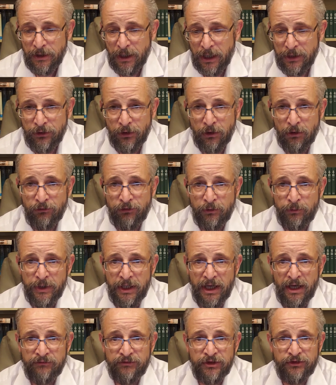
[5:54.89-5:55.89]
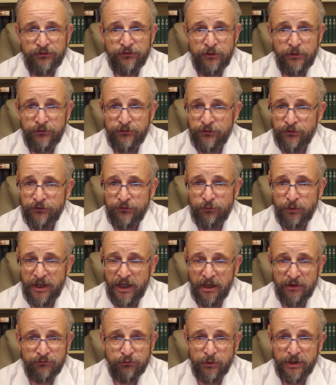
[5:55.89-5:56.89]
I know that we have excuses, we
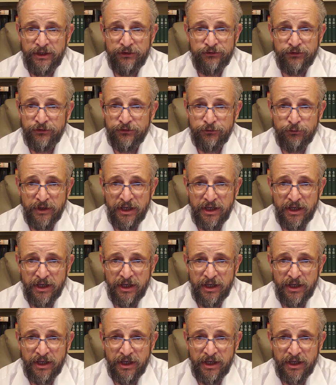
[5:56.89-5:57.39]
have reasons,